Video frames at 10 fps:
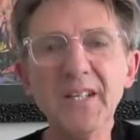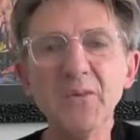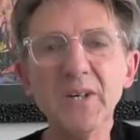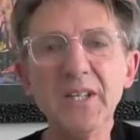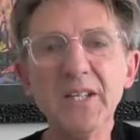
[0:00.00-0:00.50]

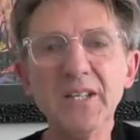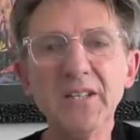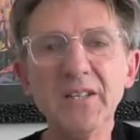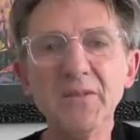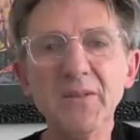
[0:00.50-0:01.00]
when
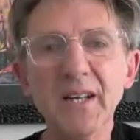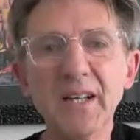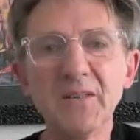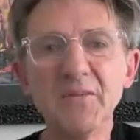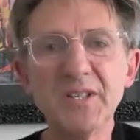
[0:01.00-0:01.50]
you
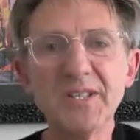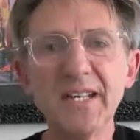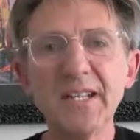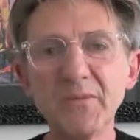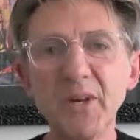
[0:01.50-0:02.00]
can
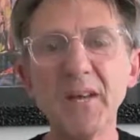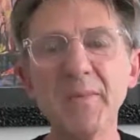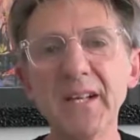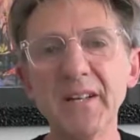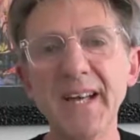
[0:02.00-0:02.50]
retain the right
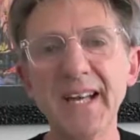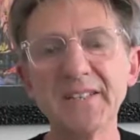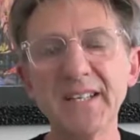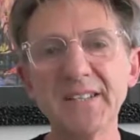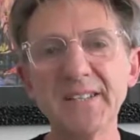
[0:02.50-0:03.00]
amount of
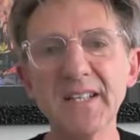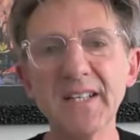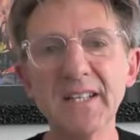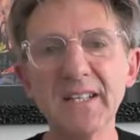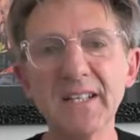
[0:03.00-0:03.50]
access
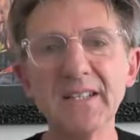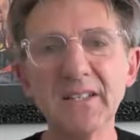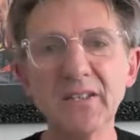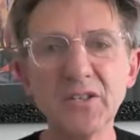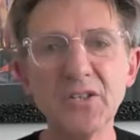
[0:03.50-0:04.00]
and
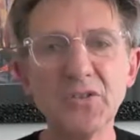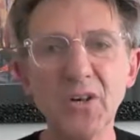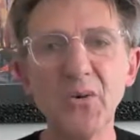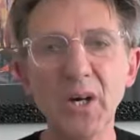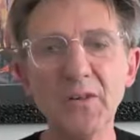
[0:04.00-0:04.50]

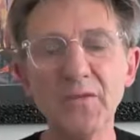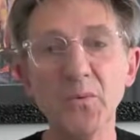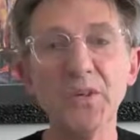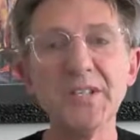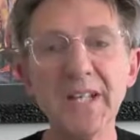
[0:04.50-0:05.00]
control over
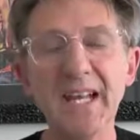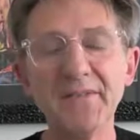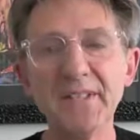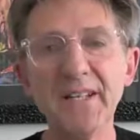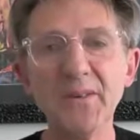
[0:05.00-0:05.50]
what's
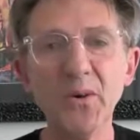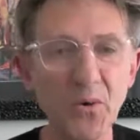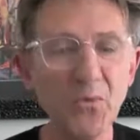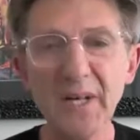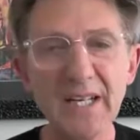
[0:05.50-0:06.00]
left.
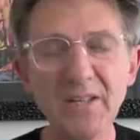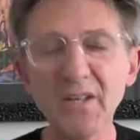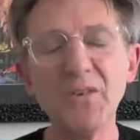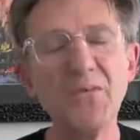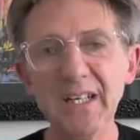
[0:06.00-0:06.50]
All really,
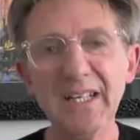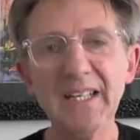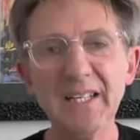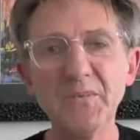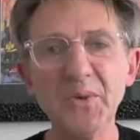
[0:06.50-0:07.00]

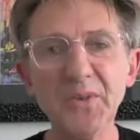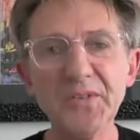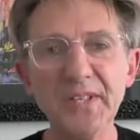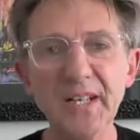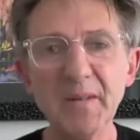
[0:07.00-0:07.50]
really
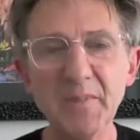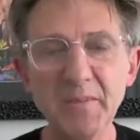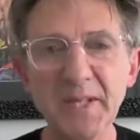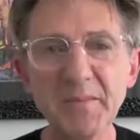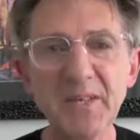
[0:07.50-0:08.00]
important. But
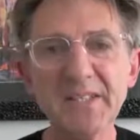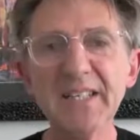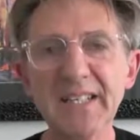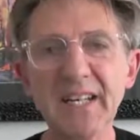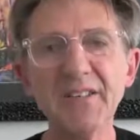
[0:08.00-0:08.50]

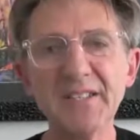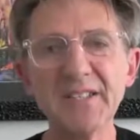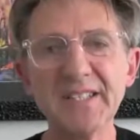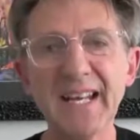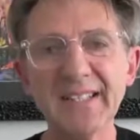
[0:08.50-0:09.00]
minimizing
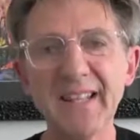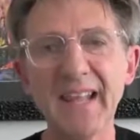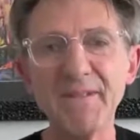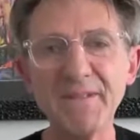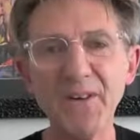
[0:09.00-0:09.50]
inheritance tax at
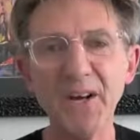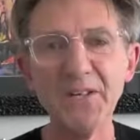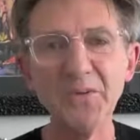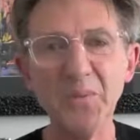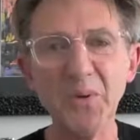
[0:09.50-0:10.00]
that
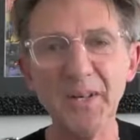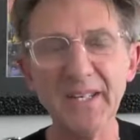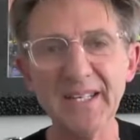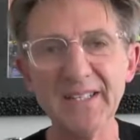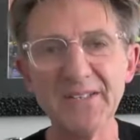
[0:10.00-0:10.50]
final
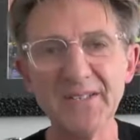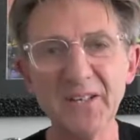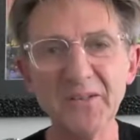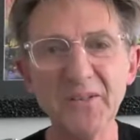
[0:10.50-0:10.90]
point is so,